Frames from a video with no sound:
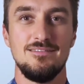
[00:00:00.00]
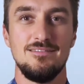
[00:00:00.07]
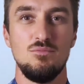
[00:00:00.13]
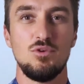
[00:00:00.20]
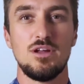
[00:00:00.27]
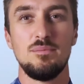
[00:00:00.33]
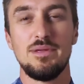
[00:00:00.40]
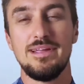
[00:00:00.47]
We're
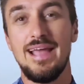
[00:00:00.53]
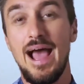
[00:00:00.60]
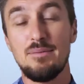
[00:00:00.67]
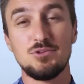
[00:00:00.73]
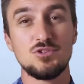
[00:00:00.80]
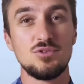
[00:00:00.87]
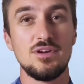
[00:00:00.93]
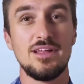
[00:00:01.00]
going to be
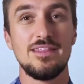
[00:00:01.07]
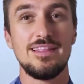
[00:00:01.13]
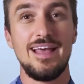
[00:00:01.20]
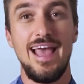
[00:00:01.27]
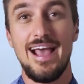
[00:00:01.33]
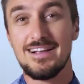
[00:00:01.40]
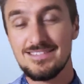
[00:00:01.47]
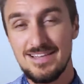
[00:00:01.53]
capturing the
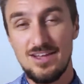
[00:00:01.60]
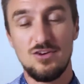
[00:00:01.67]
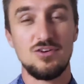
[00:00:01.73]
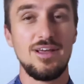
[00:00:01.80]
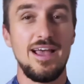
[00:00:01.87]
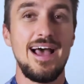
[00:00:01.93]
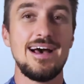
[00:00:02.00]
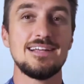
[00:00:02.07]
exhale
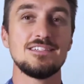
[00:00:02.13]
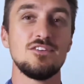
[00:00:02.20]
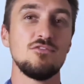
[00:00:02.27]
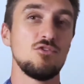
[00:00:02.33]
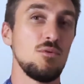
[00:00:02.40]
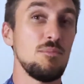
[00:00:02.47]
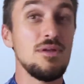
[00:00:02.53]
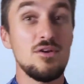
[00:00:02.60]
gas
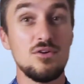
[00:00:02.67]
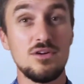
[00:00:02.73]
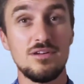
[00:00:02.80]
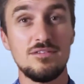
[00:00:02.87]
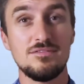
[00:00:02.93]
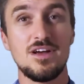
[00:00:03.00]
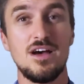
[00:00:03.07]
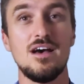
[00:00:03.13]
over a period of
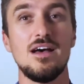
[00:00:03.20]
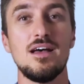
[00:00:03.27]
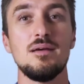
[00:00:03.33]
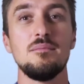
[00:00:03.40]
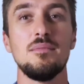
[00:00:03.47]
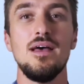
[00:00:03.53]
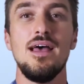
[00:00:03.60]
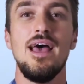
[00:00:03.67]

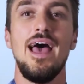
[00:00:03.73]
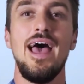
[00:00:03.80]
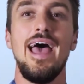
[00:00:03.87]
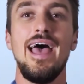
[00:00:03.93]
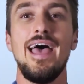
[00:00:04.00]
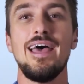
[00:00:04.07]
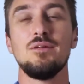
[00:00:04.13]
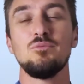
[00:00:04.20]
time,
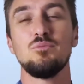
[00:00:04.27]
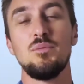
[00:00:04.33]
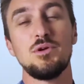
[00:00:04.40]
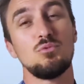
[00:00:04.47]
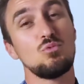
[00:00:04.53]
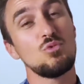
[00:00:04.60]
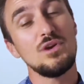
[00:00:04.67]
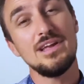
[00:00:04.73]
and when we
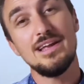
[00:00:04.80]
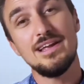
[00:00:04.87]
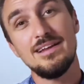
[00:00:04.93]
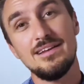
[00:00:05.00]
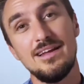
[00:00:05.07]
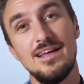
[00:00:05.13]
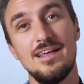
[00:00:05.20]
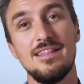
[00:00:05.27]

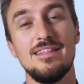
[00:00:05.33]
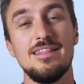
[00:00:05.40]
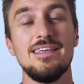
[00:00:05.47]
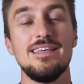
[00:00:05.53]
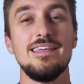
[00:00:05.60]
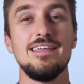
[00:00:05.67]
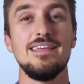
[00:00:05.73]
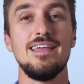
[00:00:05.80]
read
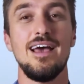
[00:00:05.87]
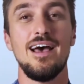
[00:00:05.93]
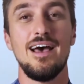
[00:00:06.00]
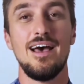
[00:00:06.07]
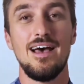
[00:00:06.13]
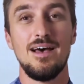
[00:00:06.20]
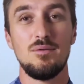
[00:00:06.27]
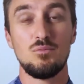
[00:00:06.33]
the
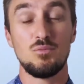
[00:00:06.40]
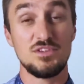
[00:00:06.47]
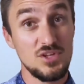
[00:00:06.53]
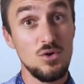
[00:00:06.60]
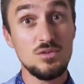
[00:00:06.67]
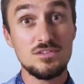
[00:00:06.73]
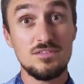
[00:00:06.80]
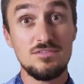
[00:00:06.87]
uh,
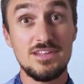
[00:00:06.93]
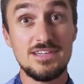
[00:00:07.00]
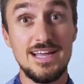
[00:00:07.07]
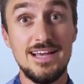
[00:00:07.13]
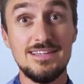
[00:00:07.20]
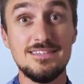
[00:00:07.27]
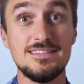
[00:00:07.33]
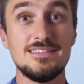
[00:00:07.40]
results of the
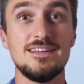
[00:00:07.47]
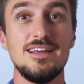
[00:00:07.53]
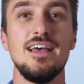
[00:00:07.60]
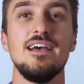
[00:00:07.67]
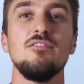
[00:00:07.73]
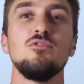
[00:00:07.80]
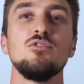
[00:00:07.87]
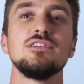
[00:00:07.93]
test,
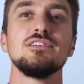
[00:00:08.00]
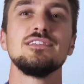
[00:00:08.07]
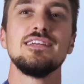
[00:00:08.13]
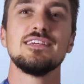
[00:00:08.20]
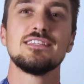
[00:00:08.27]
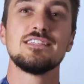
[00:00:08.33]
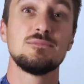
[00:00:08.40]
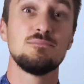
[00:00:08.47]
if we see
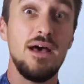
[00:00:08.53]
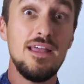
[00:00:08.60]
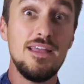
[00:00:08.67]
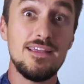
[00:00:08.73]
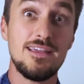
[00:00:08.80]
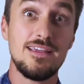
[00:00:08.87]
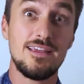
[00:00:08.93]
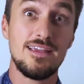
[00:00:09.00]
a
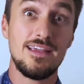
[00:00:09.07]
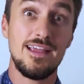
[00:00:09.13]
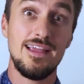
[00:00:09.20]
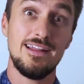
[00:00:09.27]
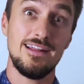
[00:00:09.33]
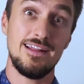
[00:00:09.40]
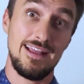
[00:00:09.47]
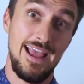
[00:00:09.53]
spike
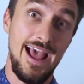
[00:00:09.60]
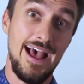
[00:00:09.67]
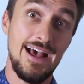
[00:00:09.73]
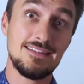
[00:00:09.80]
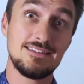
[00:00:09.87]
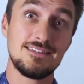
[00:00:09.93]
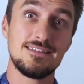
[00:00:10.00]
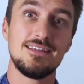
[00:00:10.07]
in the
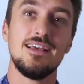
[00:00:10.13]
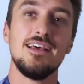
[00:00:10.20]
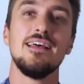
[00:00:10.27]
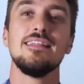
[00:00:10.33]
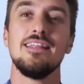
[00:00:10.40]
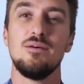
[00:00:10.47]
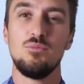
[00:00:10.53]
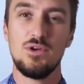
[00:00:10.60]
gas,
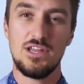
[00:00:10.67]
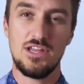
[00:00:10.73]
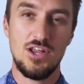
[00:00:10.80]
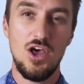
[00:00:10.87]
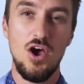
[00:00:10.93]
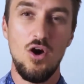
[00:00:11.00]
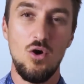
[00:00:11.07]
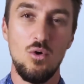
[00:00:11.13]
then we
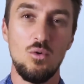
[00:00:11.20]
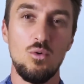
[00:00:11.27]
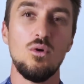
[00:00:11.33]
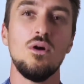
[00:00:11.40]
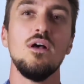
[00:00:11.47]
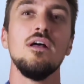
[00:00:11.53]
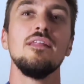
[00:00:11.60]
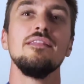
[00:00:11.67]
know
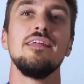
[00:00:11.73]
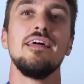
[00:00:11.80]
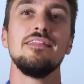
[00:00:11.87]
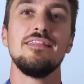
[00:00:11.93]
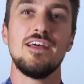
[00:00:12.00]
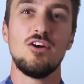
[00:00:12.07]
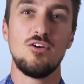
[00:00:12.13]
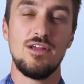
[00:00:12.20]
that
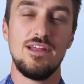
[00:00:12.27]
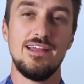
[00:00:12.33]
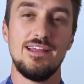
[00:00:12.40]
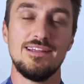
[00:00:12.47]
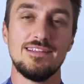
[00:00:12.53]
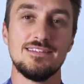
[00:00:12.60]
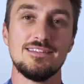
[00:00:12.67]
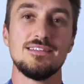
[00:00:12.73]
there
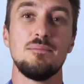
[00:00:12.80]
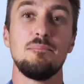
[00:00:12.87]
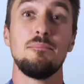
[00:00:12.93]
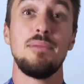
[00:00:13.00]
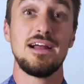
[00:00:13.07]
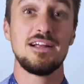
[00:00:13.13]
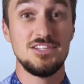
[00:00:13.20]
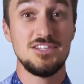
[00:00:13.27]
is
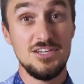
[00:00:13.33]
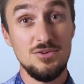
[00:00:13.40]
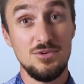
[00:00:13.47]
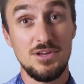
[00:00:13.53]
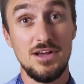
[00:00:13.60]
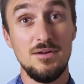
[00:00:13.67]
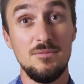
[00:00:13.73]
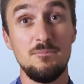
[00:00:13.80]

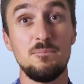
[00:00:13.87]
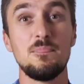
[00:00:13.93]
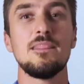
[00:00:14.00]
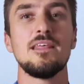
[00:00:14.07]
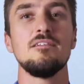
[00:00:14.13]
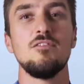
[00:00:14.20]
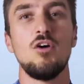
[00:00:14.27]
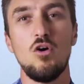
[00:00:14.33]
bacteria
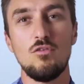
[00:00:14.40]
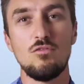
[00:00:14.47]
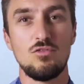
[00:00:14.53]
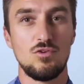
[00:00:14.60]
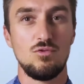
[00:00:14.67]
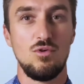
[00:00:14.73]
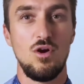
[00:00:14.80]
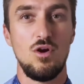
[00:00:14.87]
that have
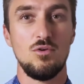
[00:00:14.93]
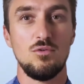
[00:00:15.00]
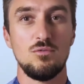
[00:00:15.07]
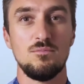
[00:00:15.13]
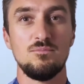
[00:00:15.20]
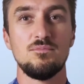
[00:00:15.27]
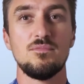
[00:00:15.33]
overgrown